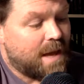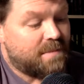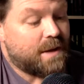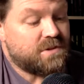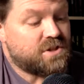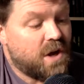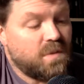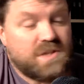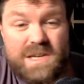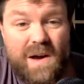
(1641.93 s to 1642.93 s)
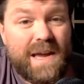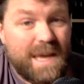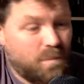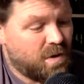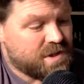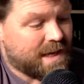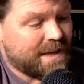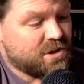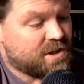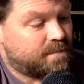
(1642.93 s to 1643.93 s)
but there was no denying it was an
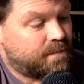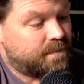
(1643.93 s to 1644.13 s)
engine.